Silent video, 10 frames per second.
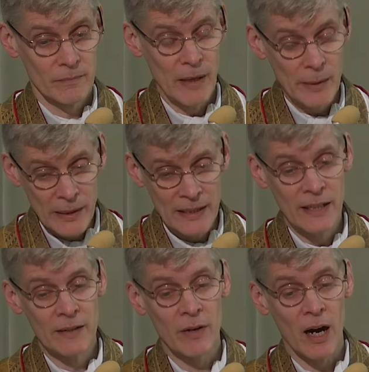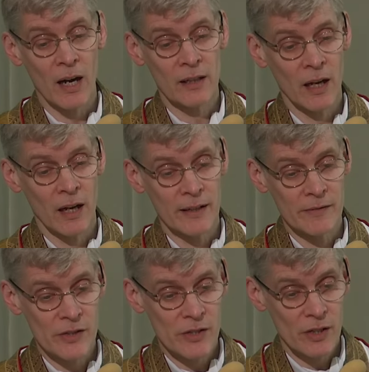May we live our
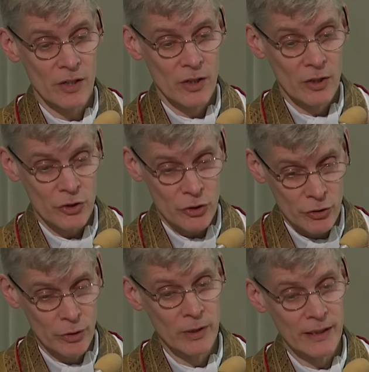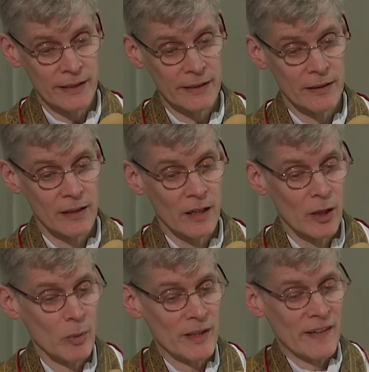lives truly
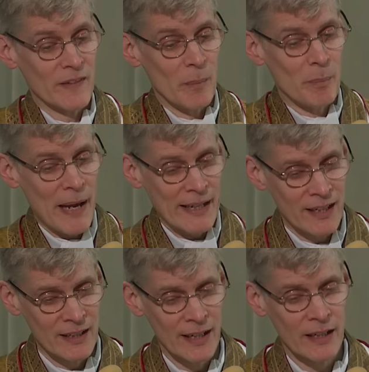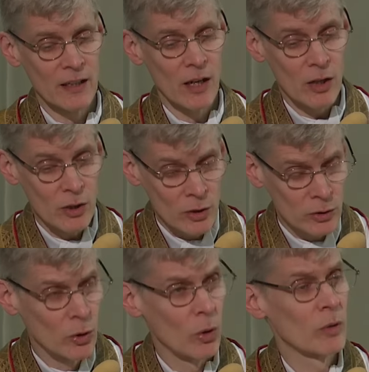within the beckoning,
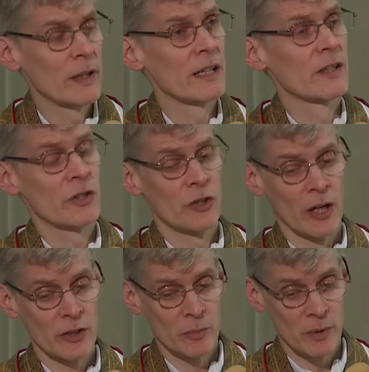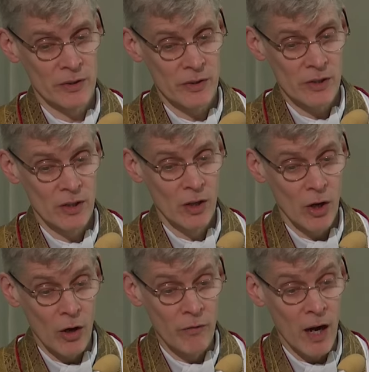glorious judgment
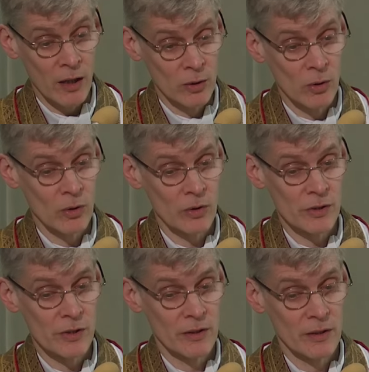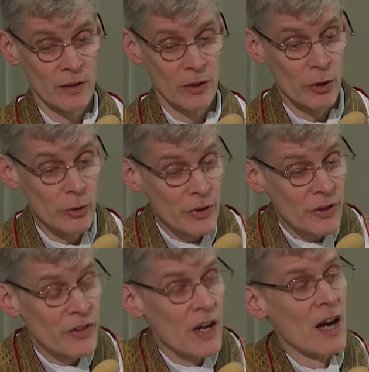of our Lord, who
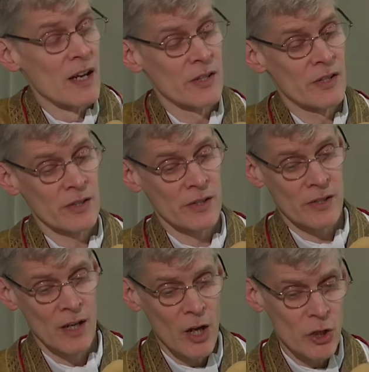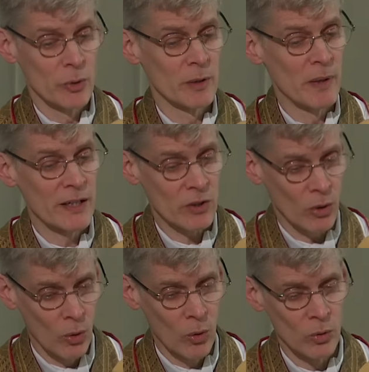thirsts to admit
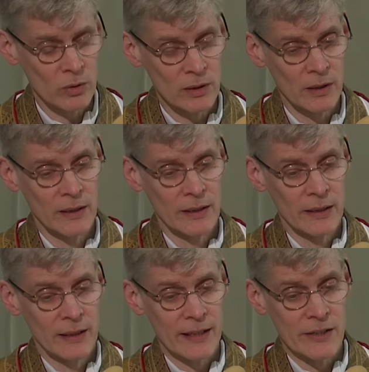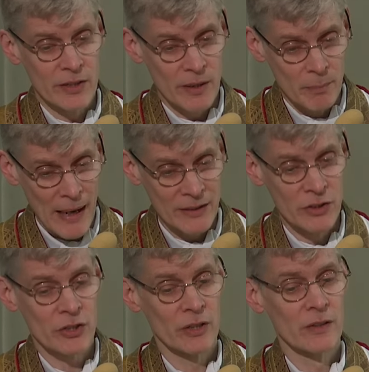all into the
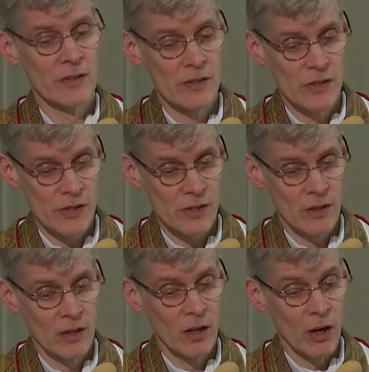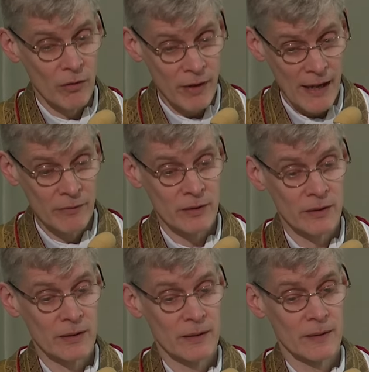mansions of heaven,